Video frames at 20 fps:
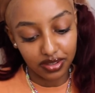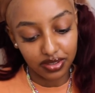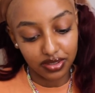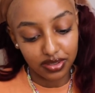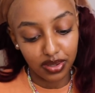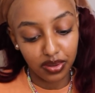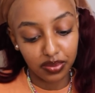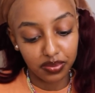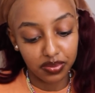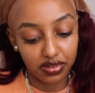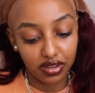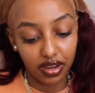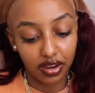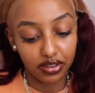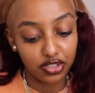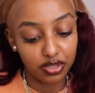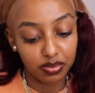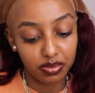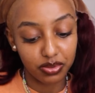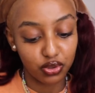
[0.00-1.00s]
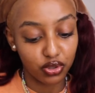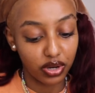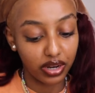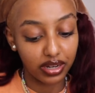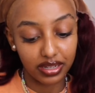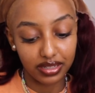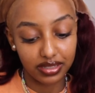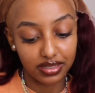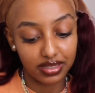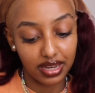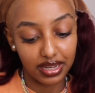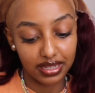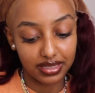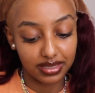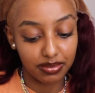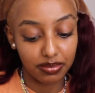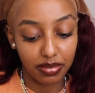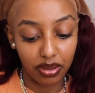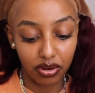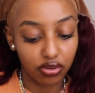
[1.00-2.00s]
So I've just been trying to take
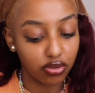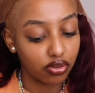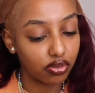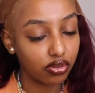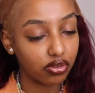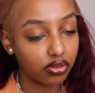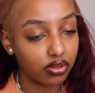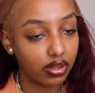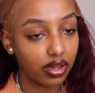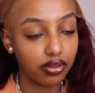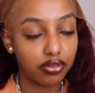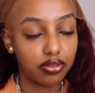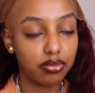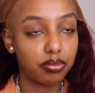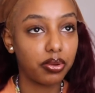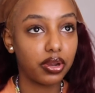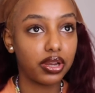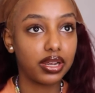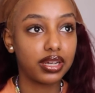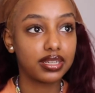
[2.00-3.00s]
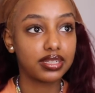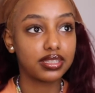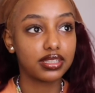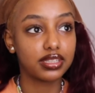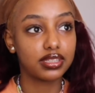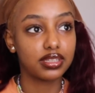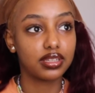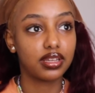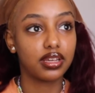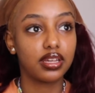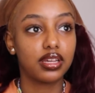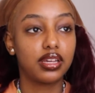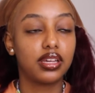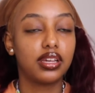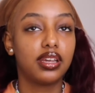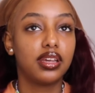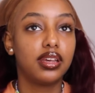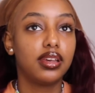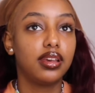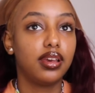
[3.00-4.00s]
some mental health breaks
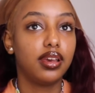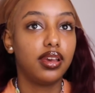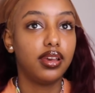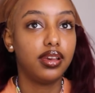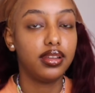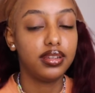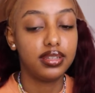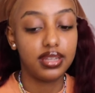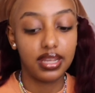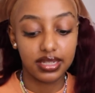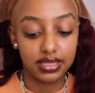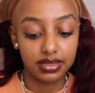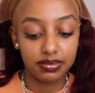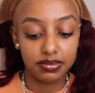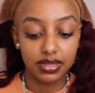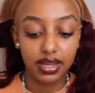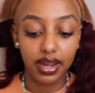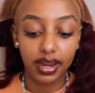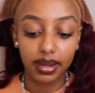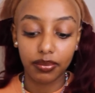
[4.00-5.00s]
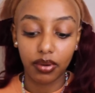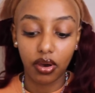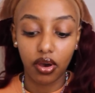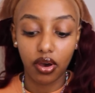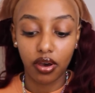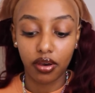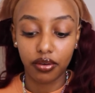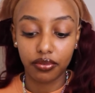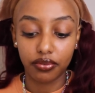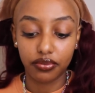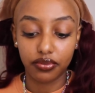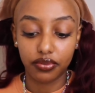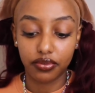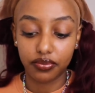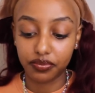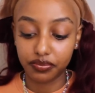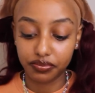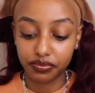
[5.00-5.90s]
and take some time off,